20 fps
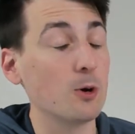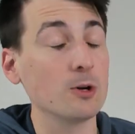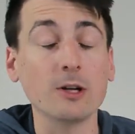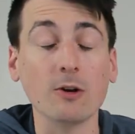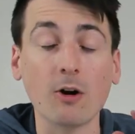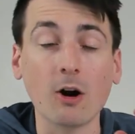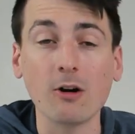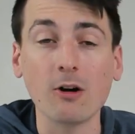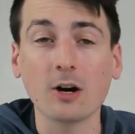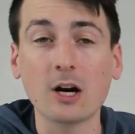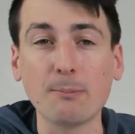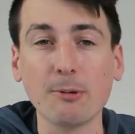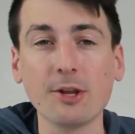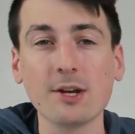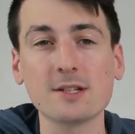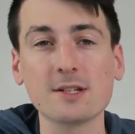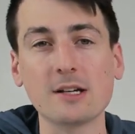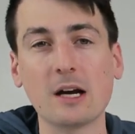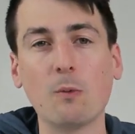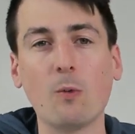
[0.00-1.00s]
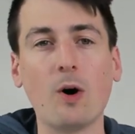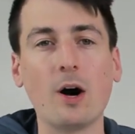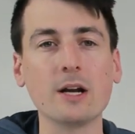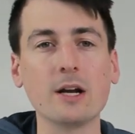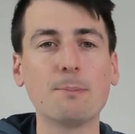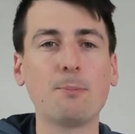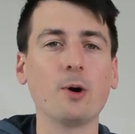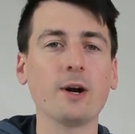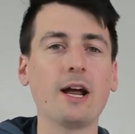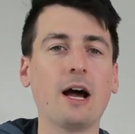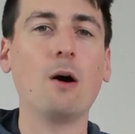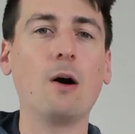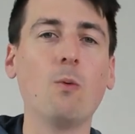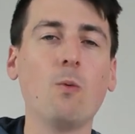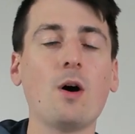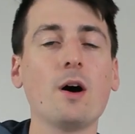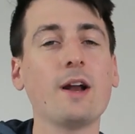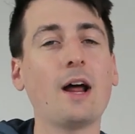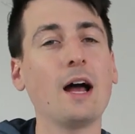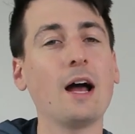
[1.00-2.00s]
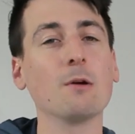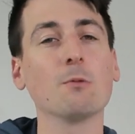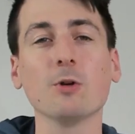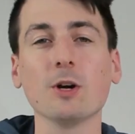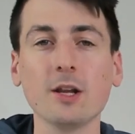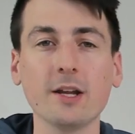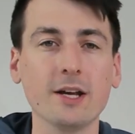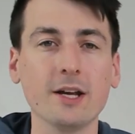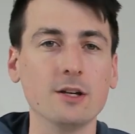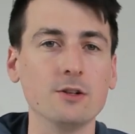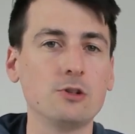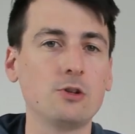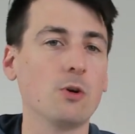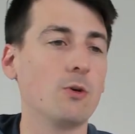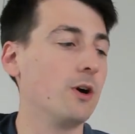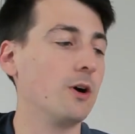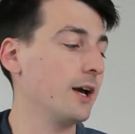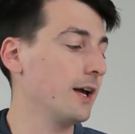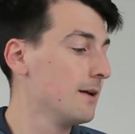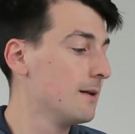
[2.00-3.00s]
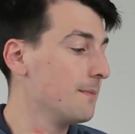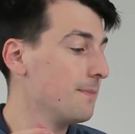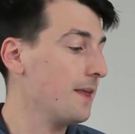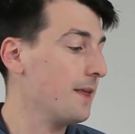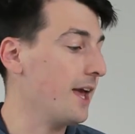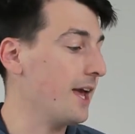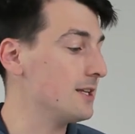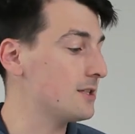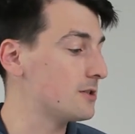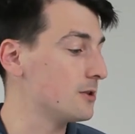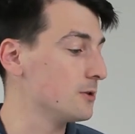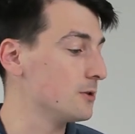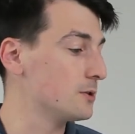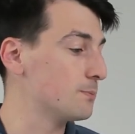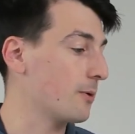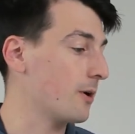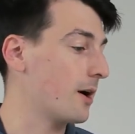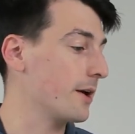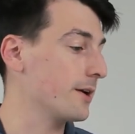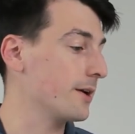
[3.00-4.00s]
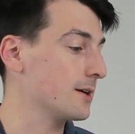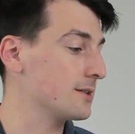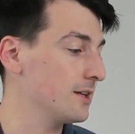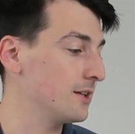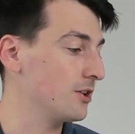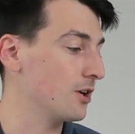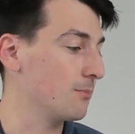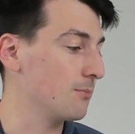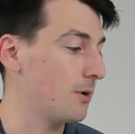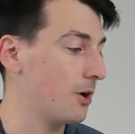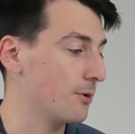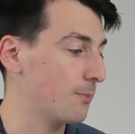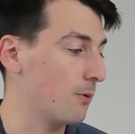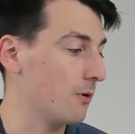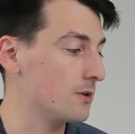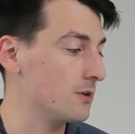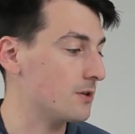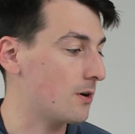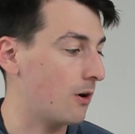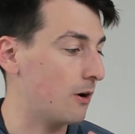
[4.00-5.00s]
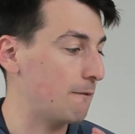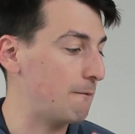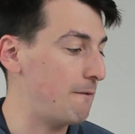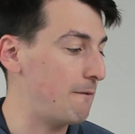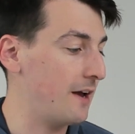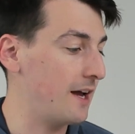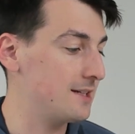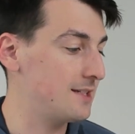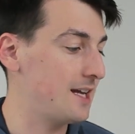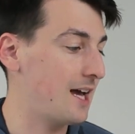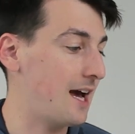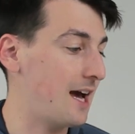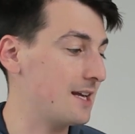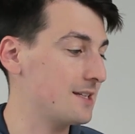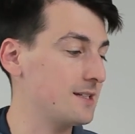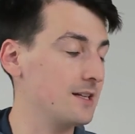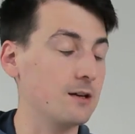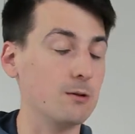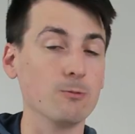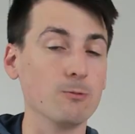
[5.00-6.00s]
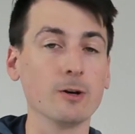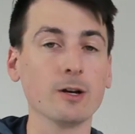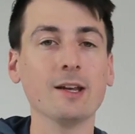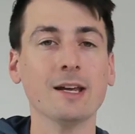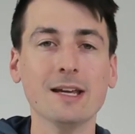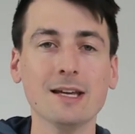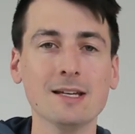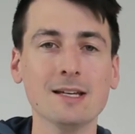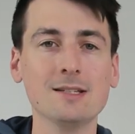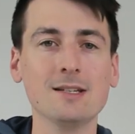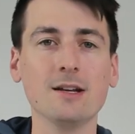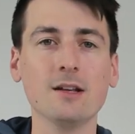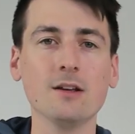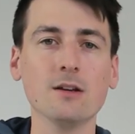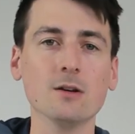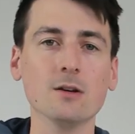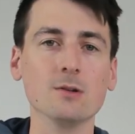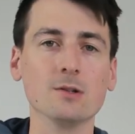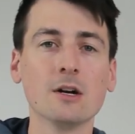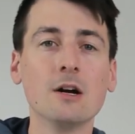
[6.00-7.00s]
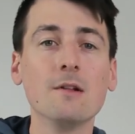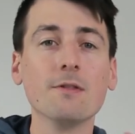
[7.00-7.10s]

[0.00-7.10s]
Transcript: There are a couple things I want to point out. One, I really enjoy ASUS products, and their motherboards are fantastic, really easy to use.